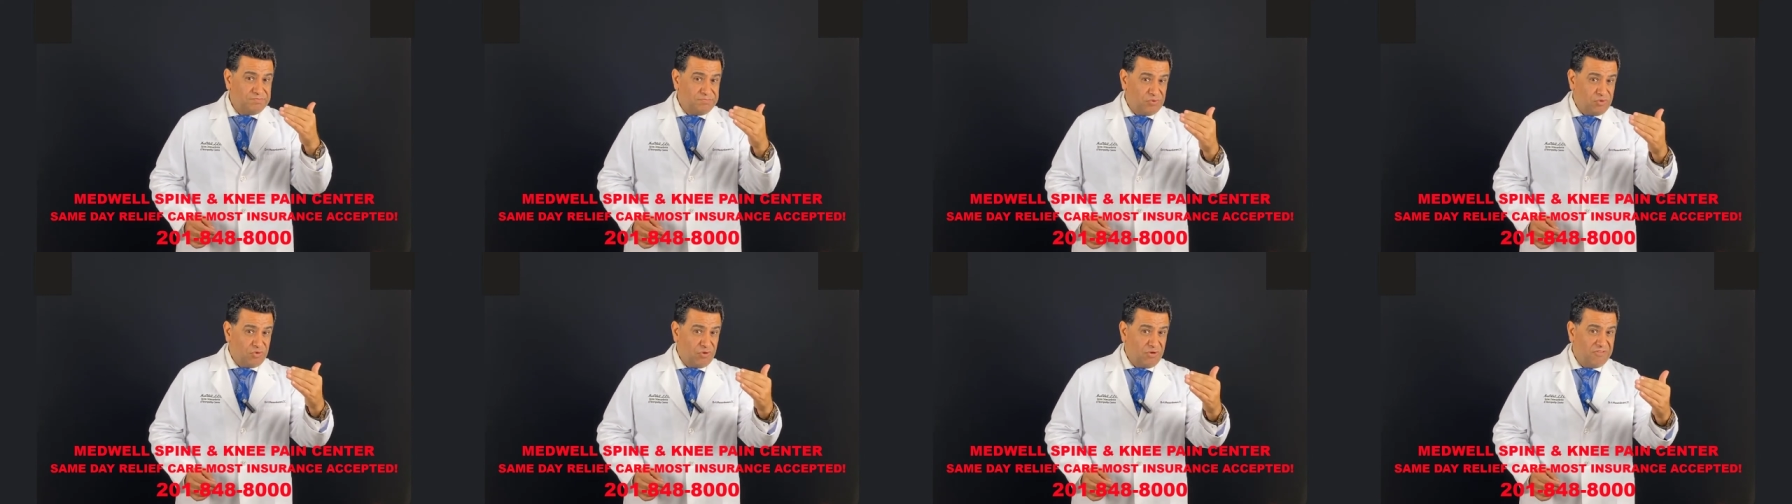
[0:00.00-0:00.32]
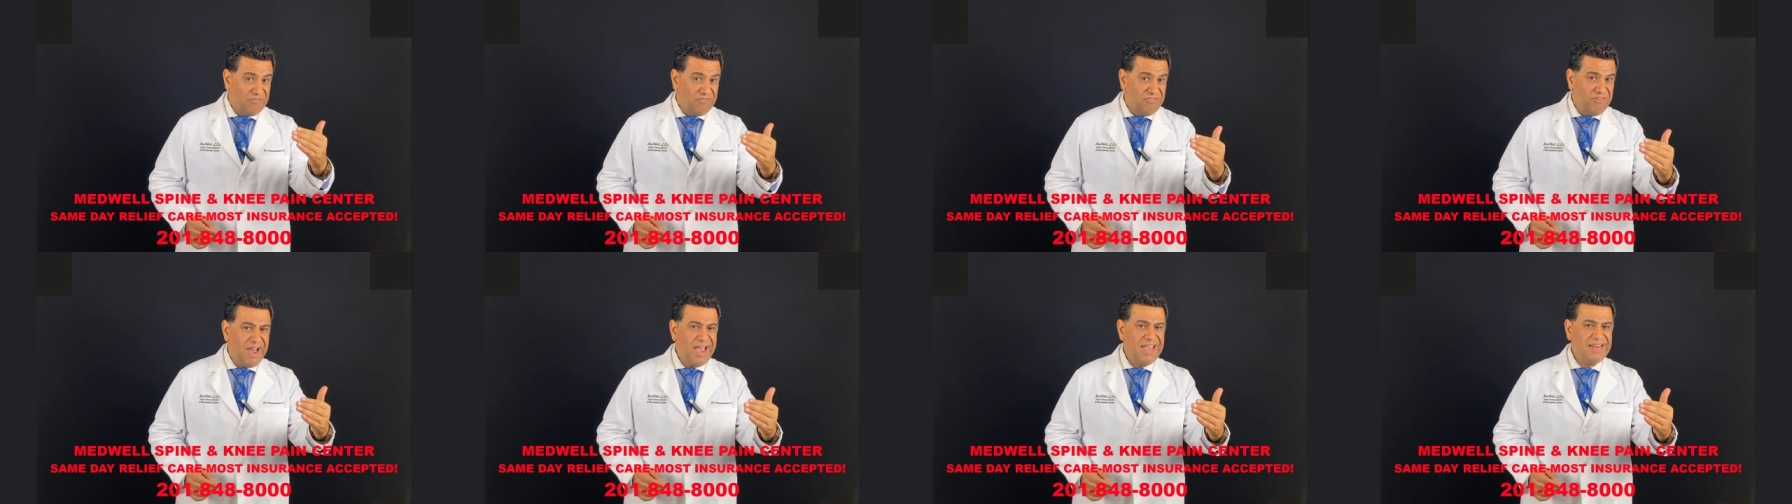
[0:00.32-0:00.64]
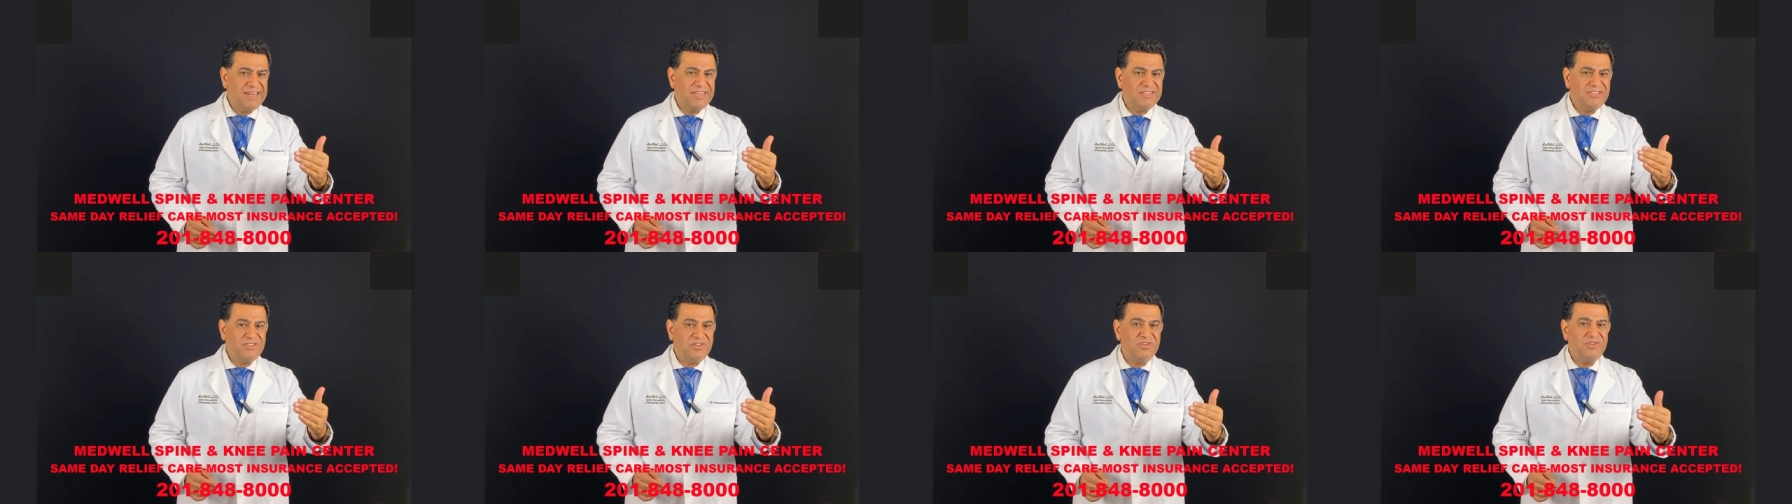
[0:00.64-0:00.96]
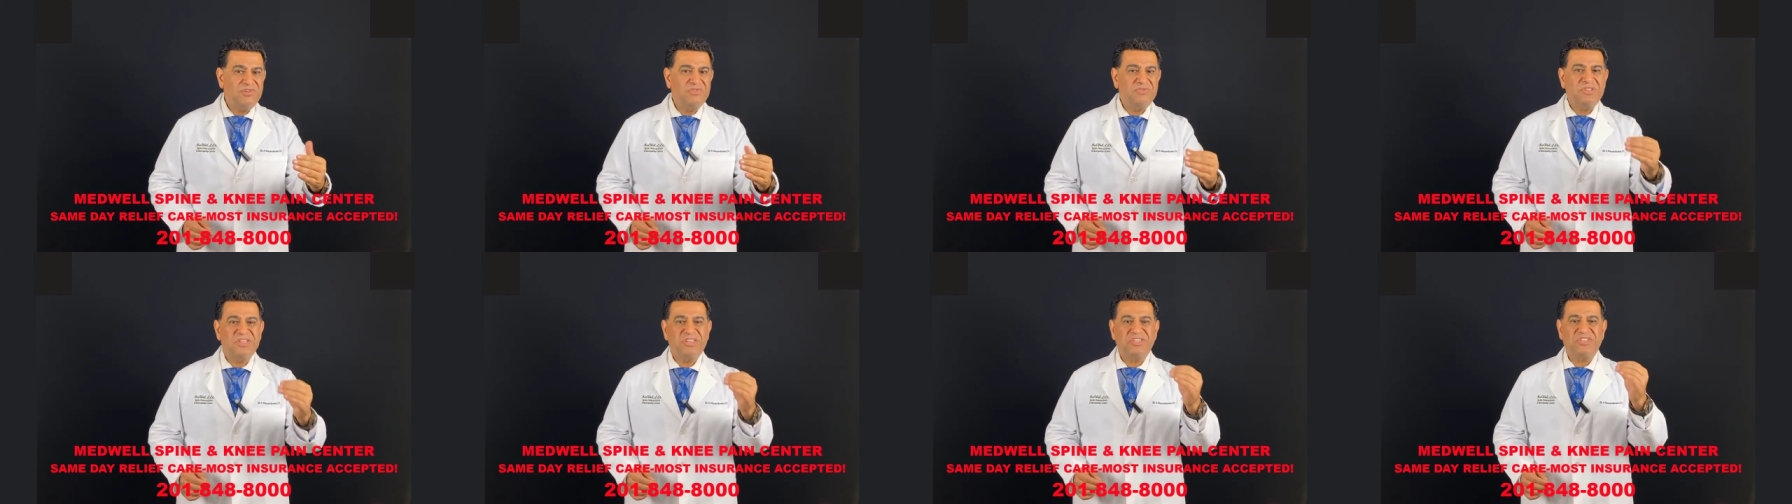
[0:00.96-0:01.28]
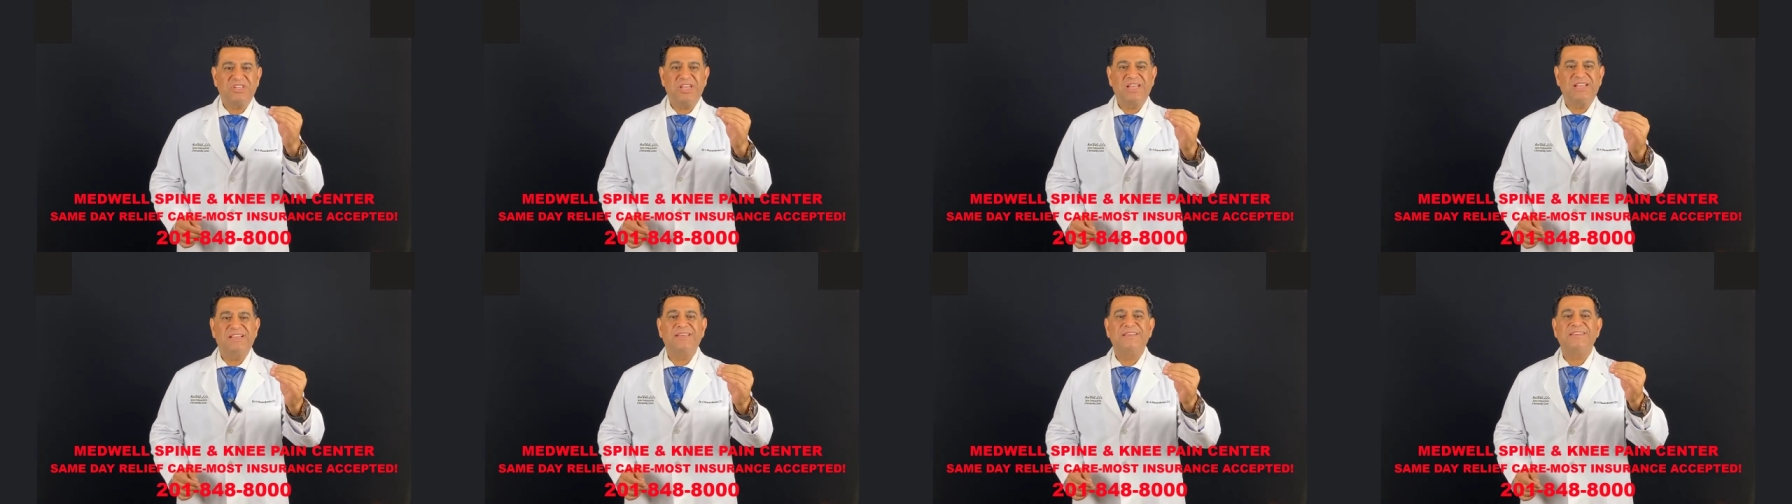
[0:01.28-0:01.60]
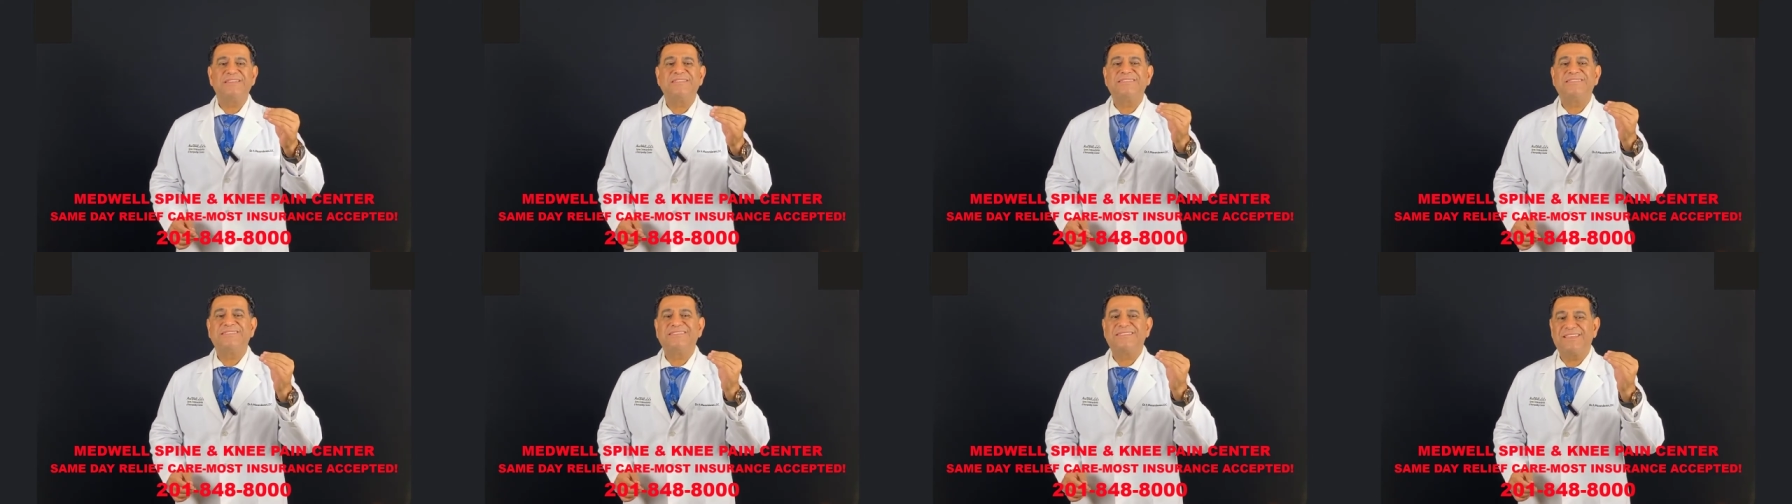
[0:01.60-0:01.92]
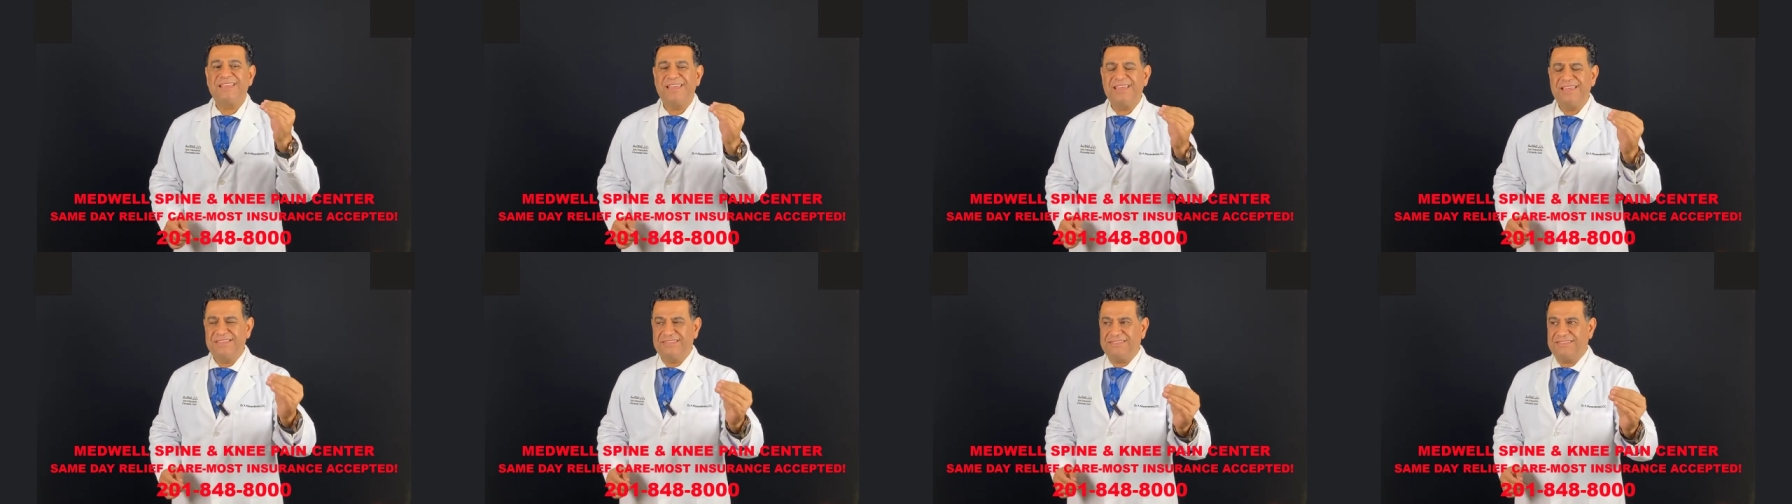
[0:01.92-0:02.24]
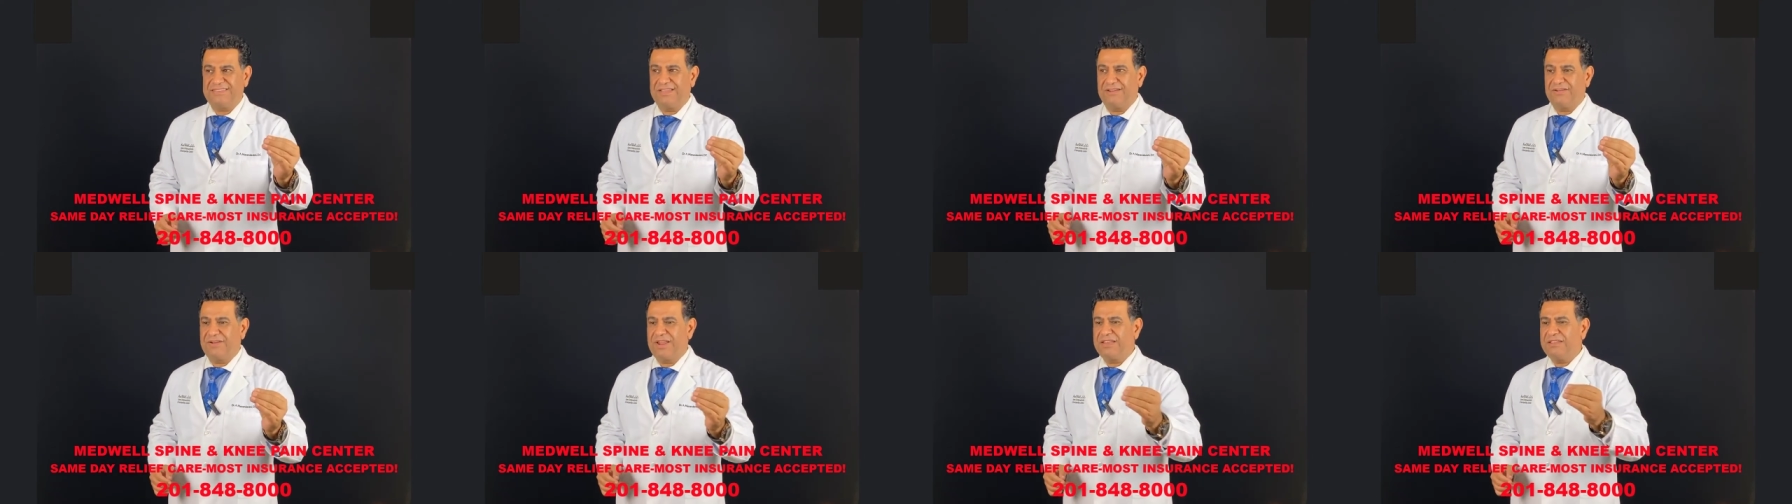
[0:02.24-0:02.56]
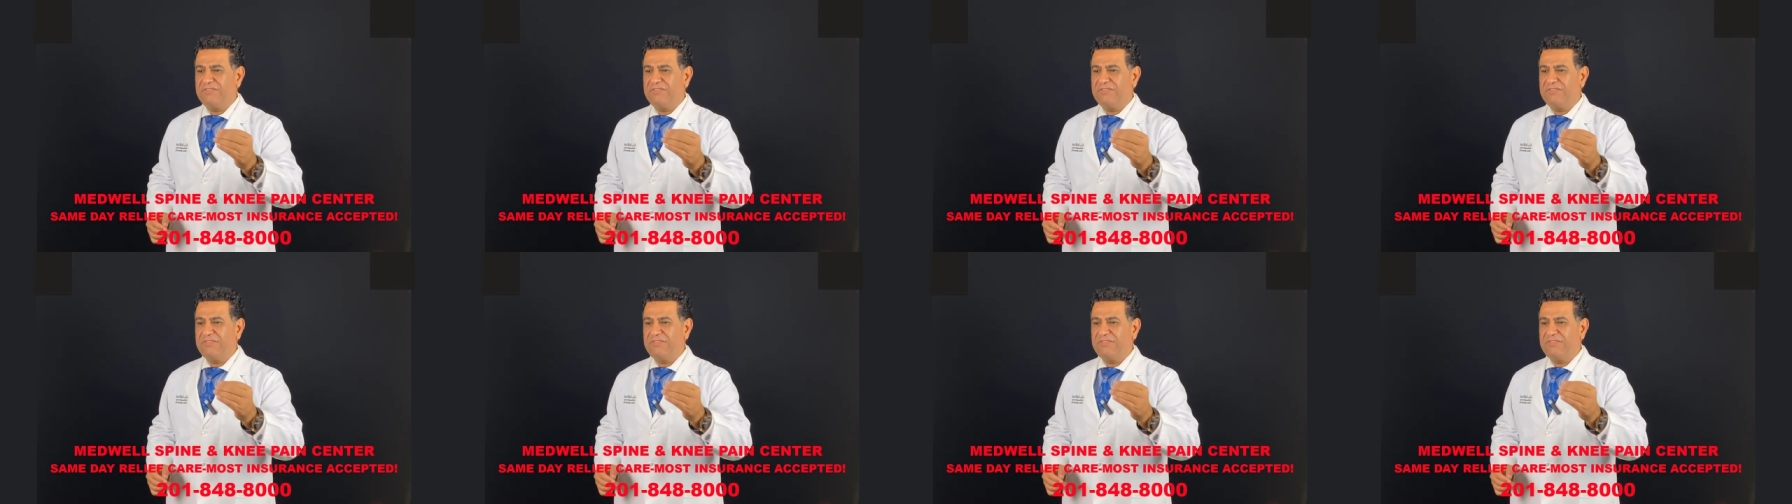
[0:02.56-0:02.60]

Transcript: provided to you, the gel stays there.